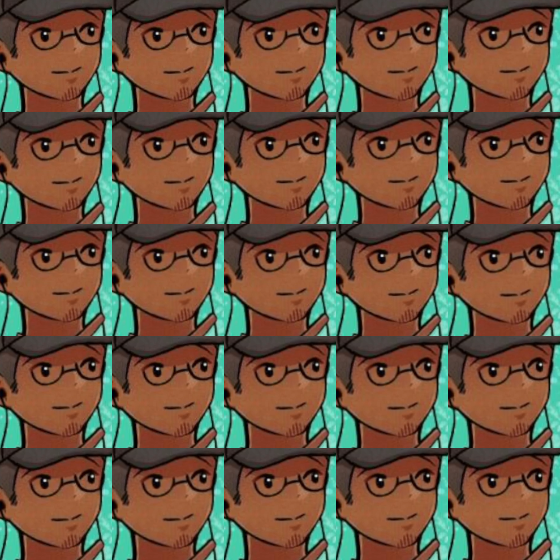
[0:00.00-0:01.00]

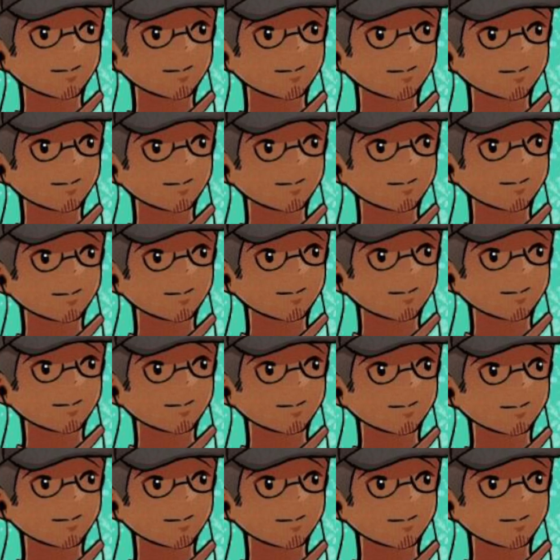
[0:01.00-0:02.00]

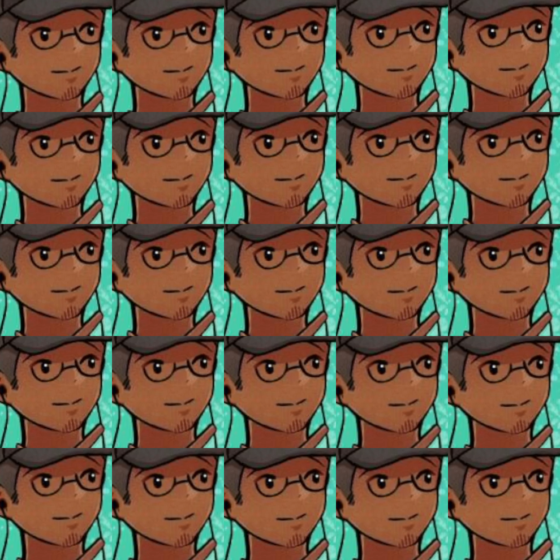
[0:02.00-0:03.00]

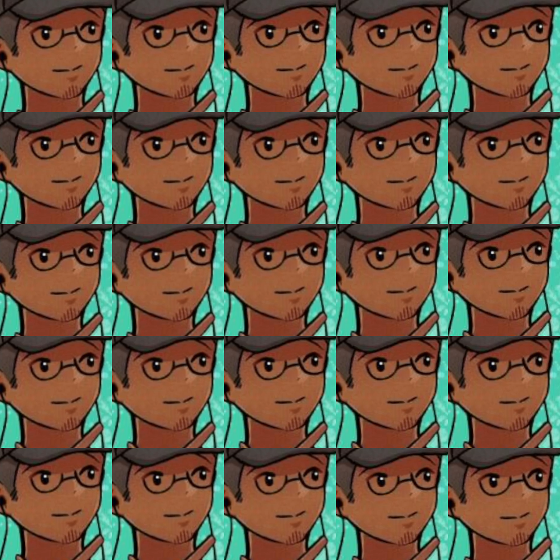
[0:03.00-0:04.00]

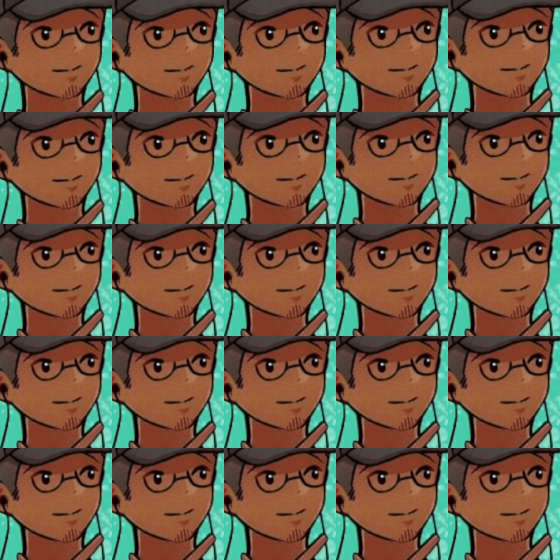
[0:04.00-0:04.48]
(silent)